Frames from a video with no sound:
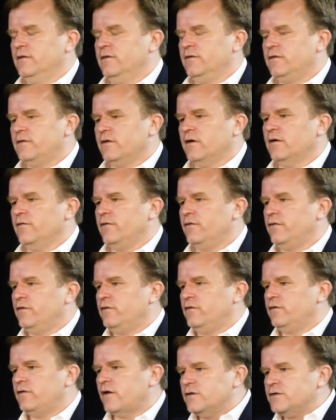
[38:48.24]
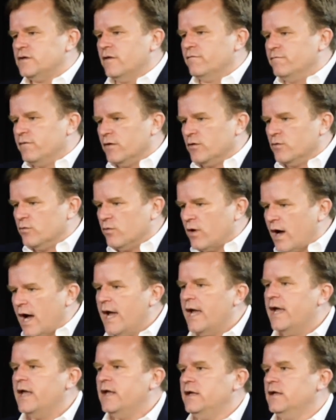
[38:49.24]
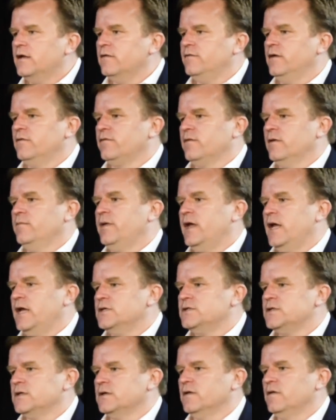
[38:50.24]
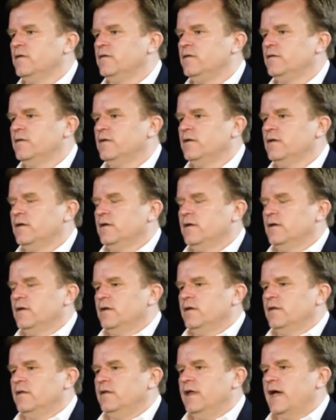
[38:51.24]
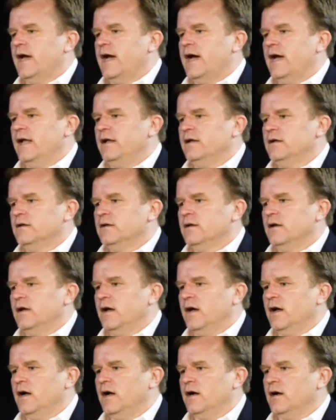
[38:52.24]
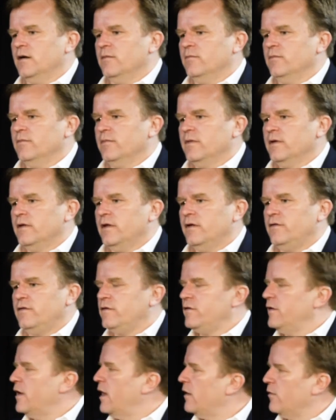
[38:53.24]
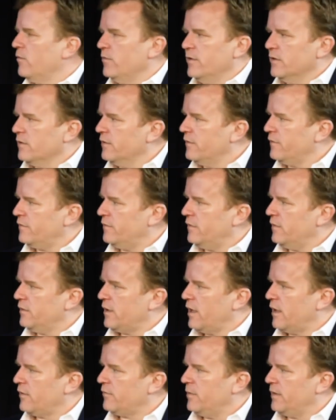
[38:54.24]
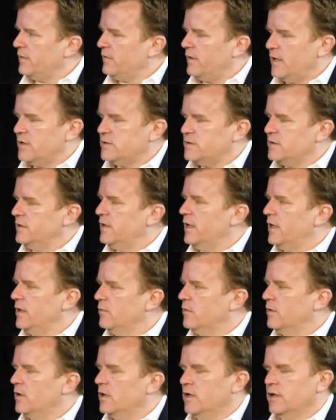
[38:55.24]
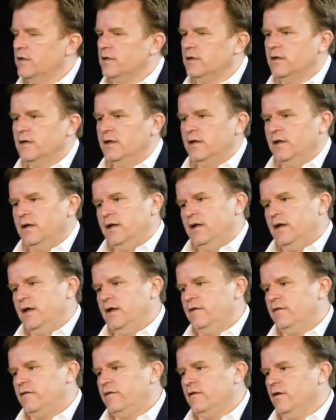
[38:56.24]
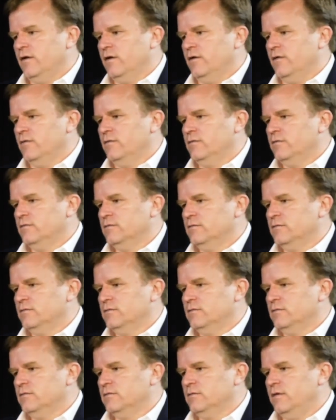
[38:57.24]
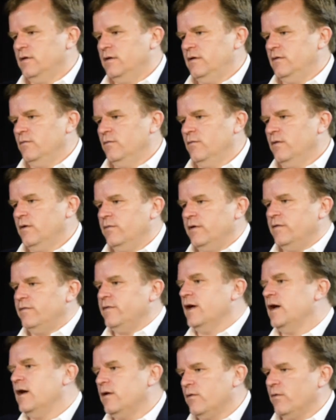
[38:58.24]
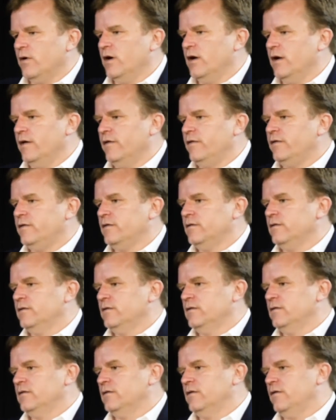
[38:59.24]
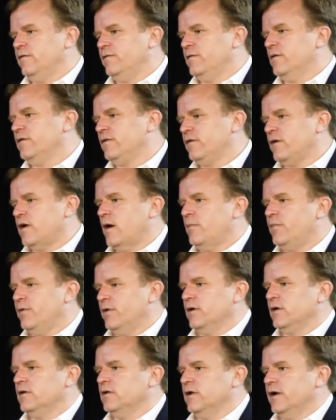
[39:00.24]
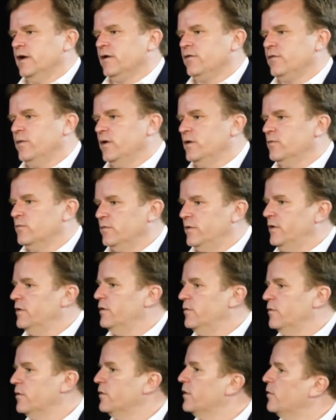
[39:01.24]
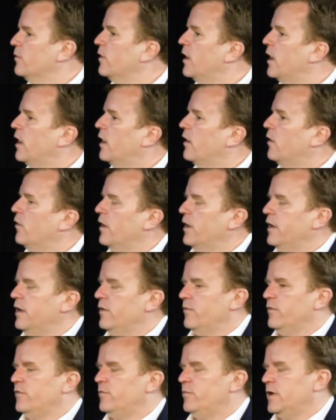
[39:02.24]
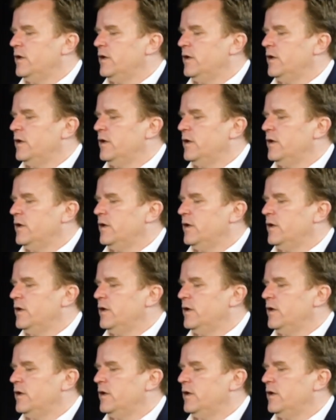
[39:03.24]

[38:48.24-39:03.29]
serve such a variety of different patients that it's just not a realistic expectation day one. And so what we found was the first couple of clinics went really, really well, and it was